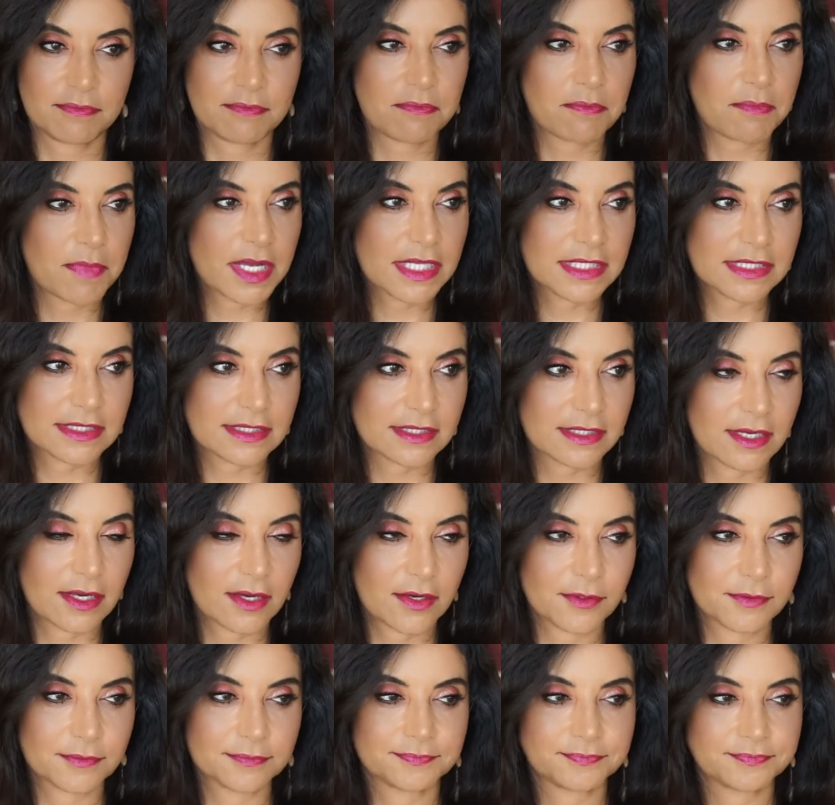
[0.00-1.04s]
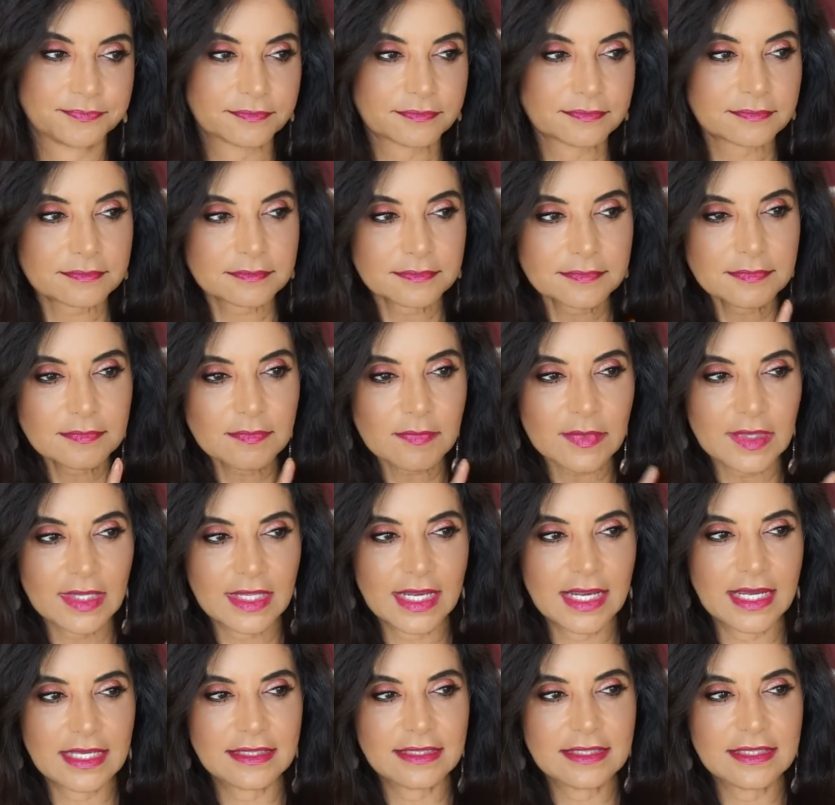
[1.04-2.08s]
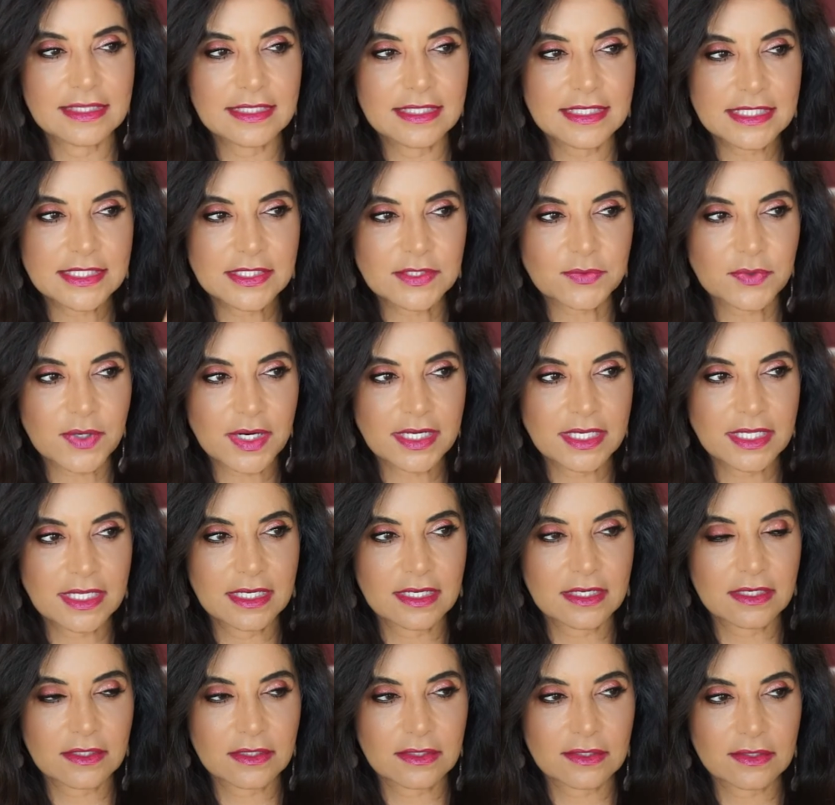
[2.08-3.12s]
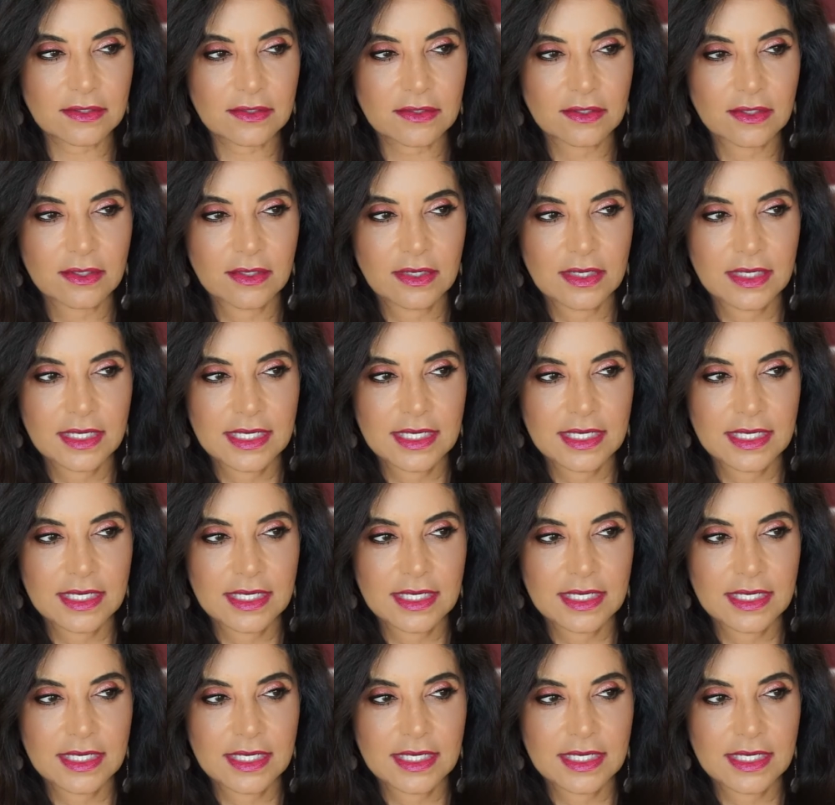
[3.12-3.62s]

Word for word: months ago. And this right here,